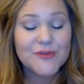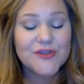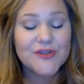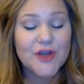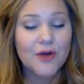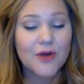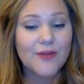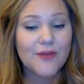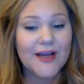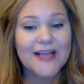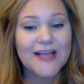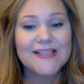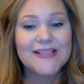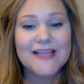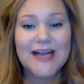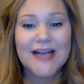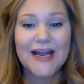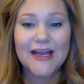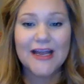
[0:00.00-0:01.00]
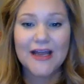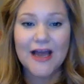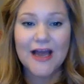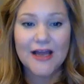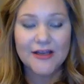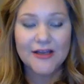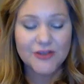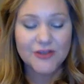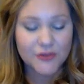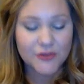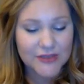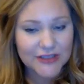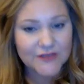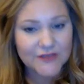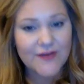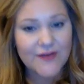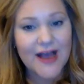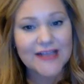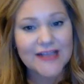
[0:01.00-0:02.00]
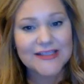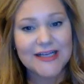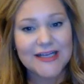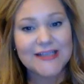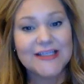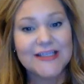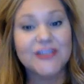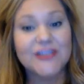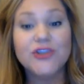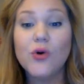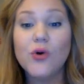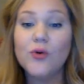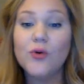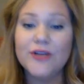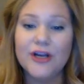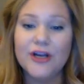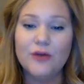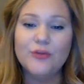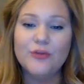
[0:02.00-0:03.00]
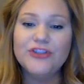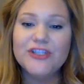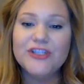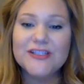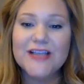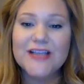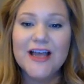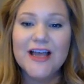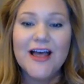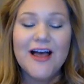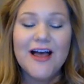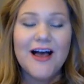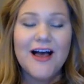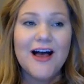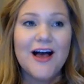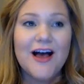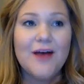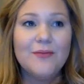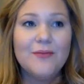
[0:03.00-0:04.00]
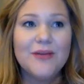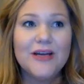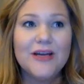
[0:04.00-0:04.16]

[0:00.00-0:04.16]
So like I said, I do teach facts and I teach culinary, which is kind